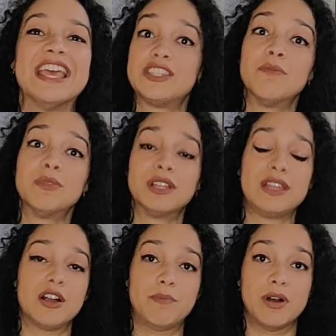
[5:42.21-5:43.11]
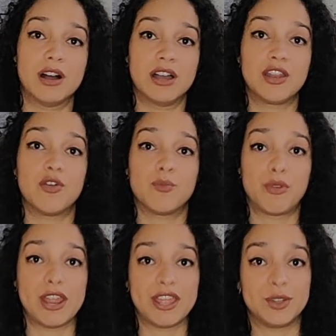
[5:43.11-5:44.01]
Stumbling upon
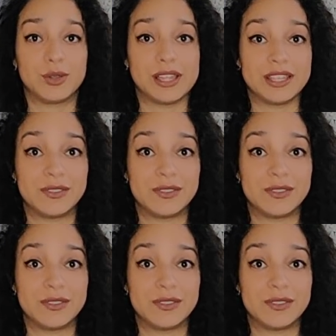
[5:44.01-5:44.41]
Brian Goulet's